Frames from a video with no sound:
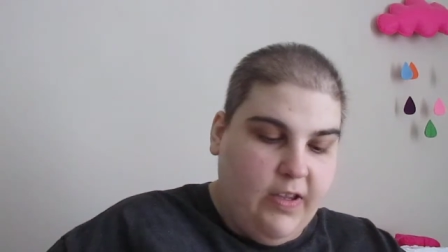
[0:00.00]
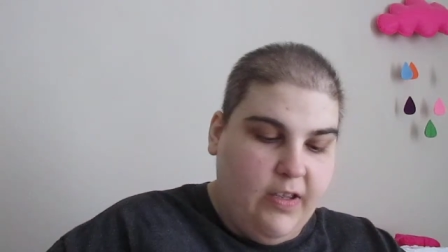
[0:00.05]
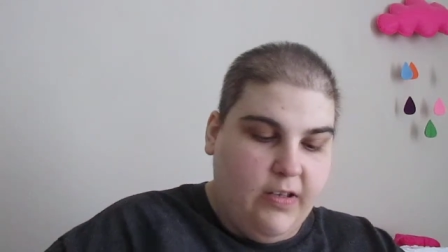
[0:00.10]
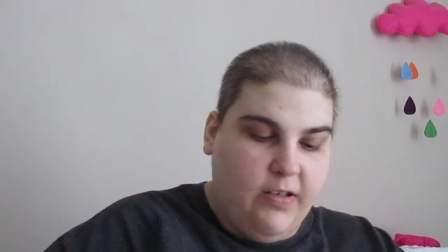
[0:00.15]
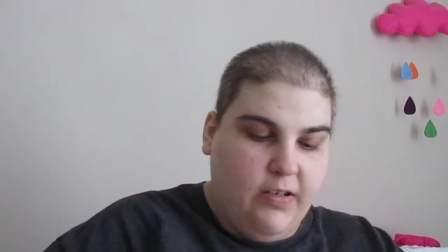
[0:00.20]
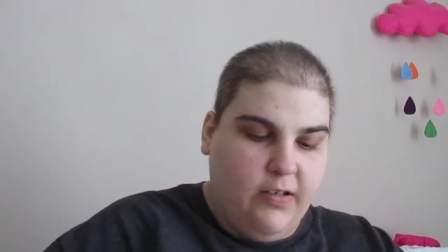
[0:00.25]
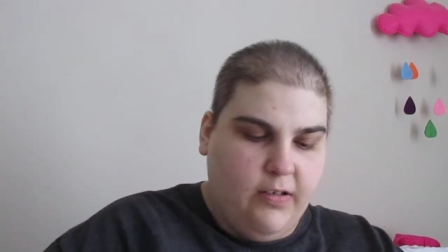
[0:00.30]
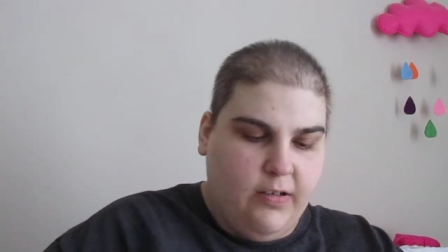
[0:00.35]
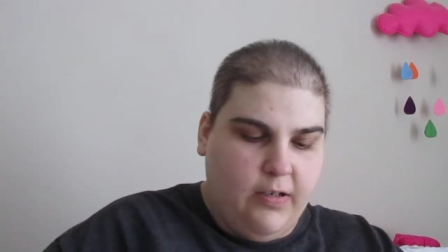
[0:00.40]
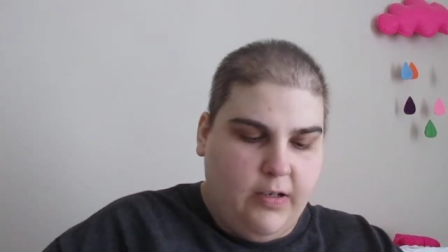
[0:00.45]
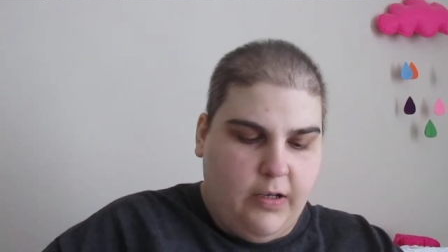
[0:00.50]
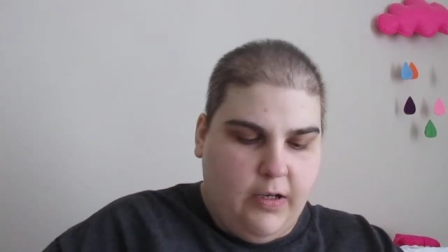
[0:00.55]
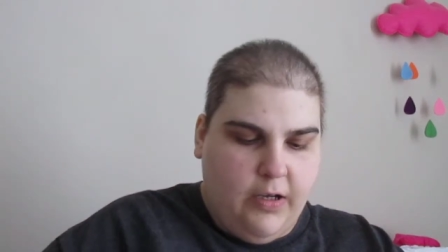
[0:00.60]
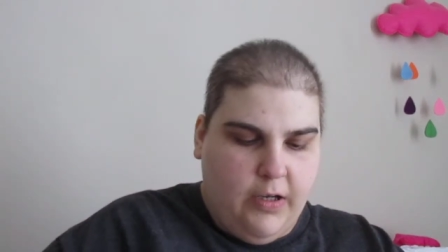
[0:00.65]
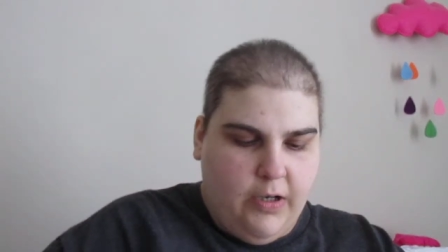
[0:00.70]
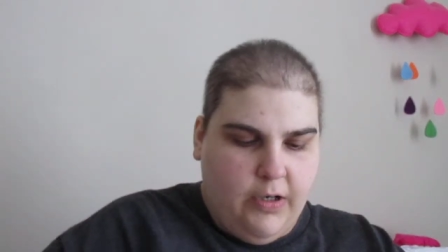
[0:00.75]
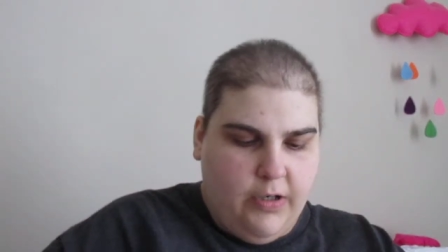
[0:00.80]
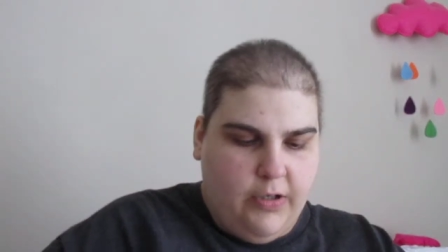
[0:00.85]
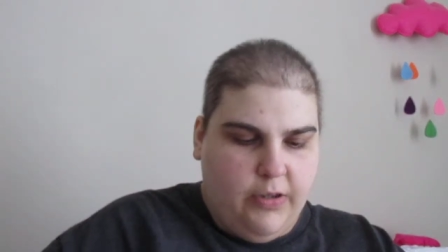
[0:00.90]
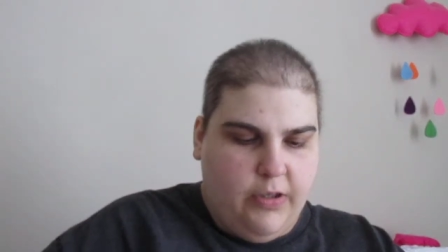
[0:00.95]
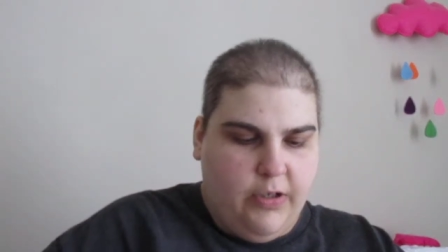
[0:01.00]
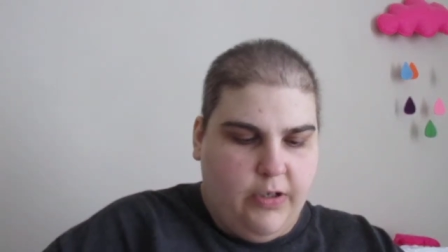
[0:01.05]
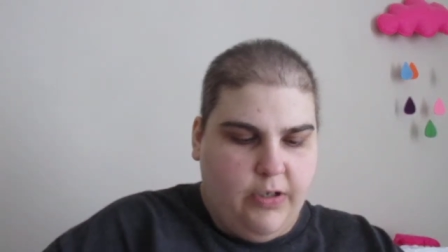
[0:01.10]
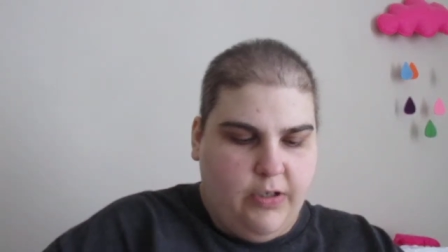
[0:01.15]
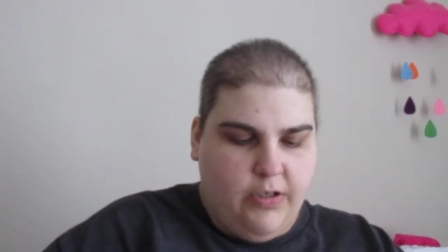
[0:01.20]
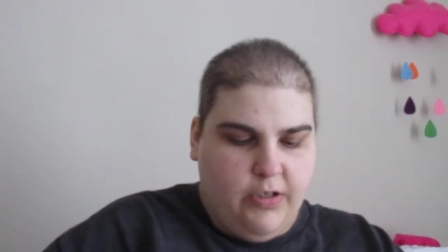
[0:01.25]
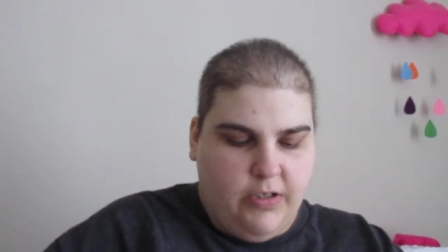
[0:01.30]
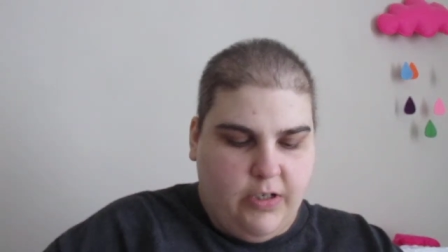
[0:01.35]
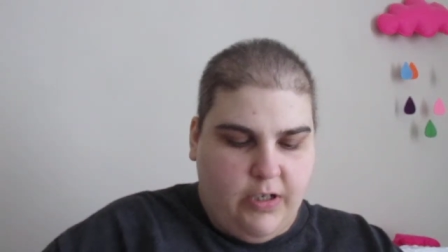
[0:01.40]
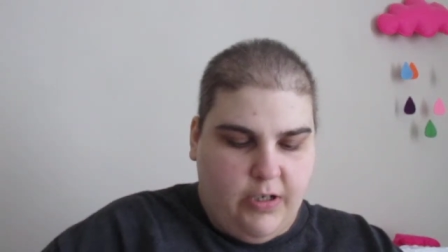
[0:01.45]
and
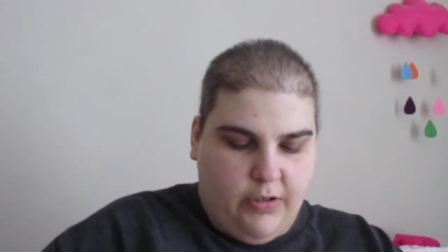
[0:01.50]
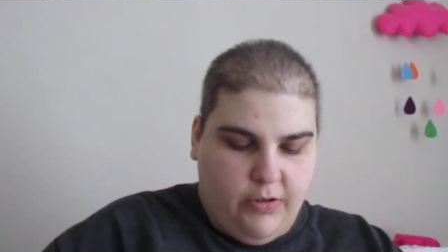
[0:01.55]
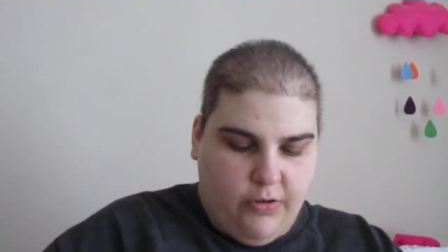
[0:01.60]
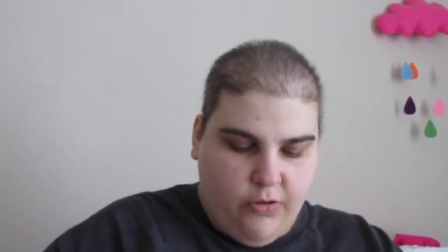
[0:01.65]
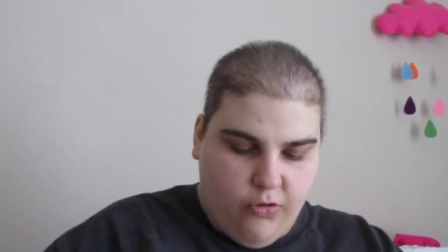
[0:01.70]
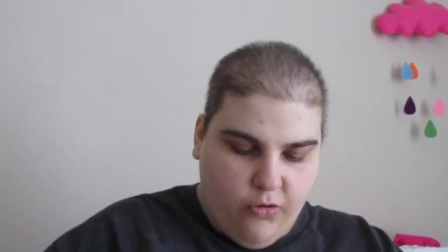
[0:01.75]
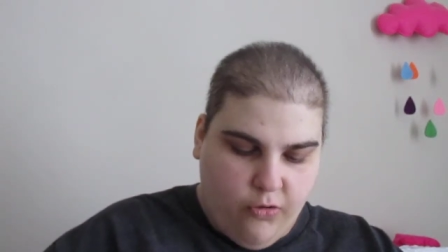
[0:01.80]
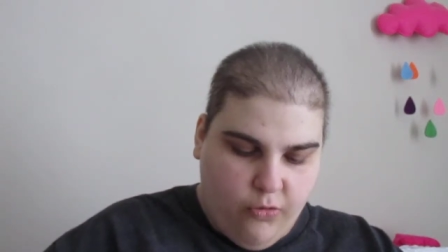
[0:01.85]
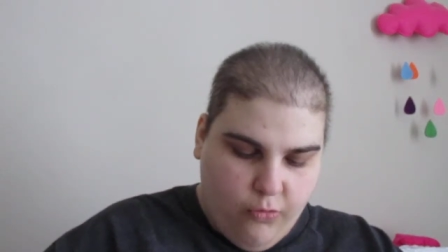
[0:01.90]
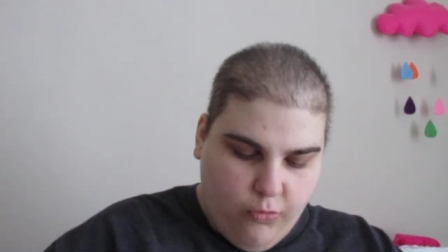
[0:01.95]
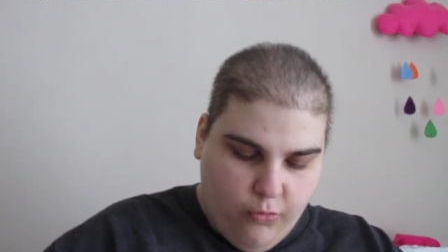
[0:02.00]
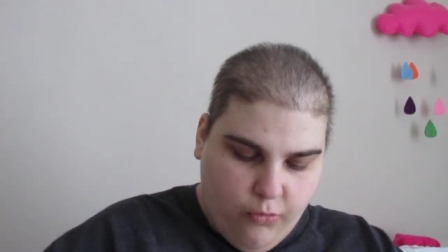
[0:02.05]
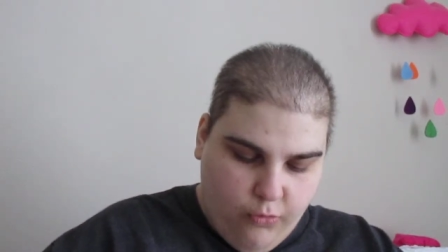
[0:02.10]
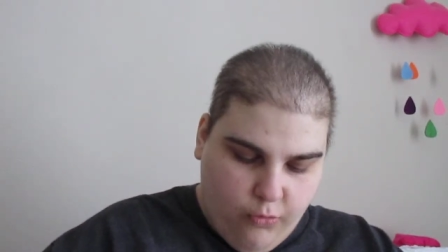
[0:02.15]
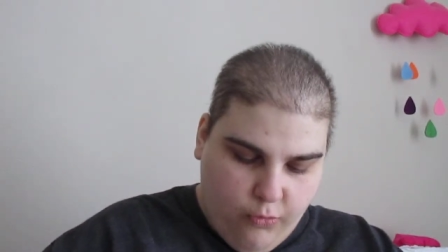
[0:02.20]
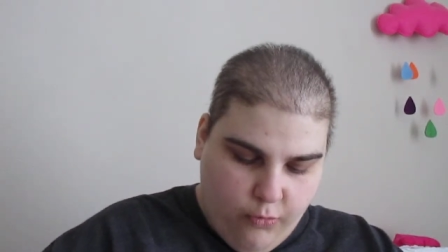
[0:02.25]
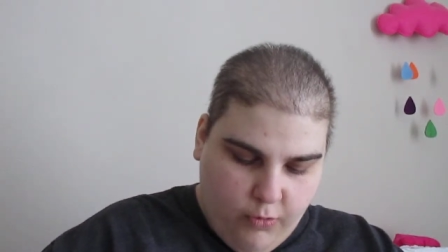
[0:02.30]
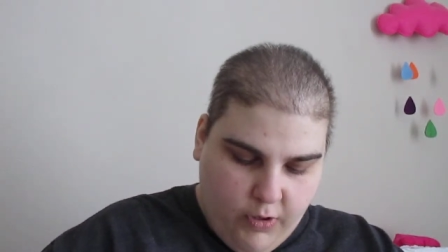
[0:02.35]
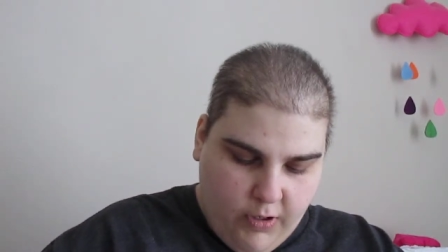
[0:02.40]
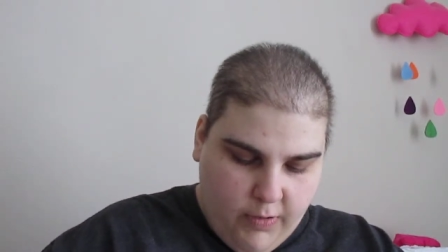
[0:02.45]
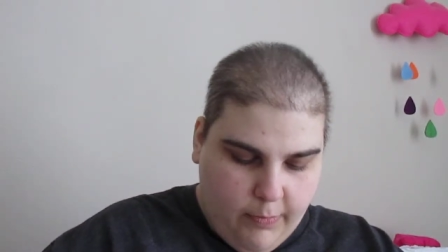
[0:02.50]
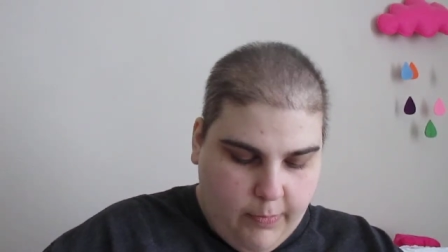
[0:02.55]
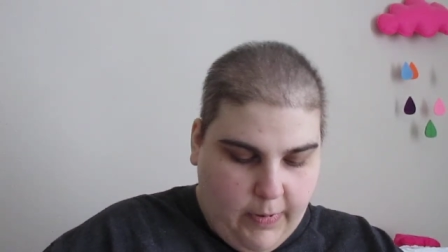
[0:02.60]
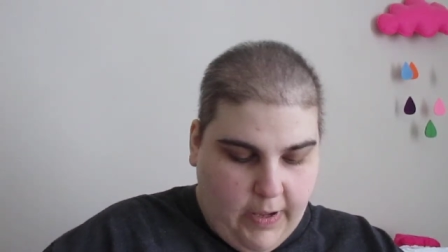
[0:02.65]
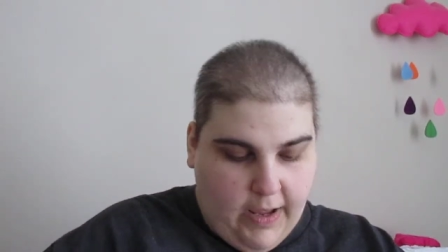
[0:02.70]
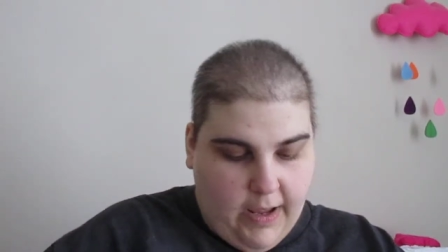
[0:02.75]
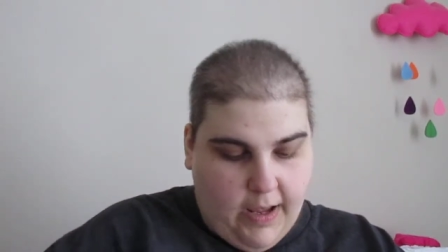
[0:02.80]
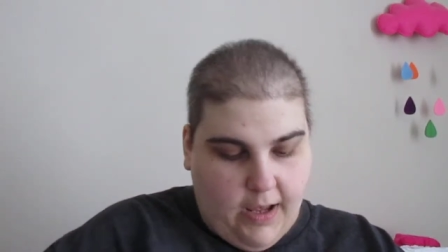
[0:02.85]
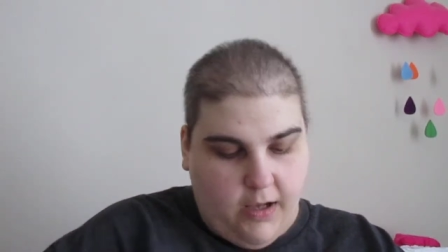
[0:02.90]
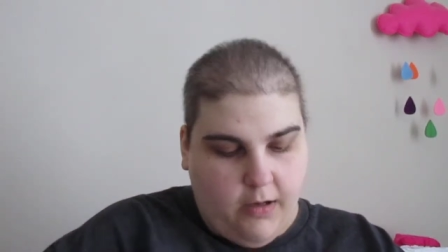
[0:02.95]
there's a three
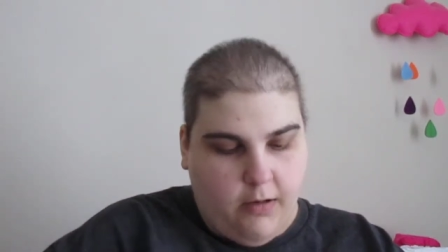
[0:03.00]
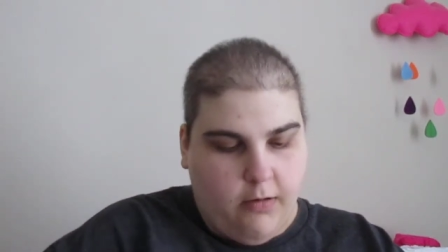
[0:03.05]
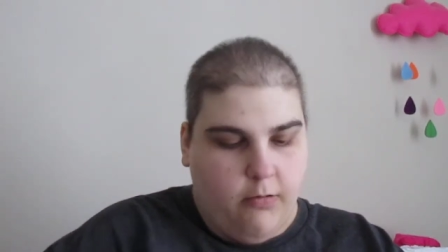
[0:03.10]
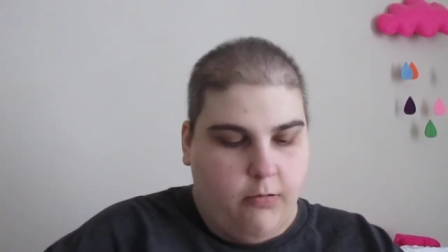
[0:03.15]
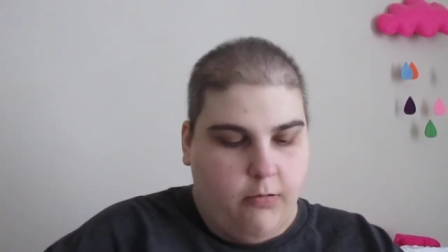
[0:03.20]
pack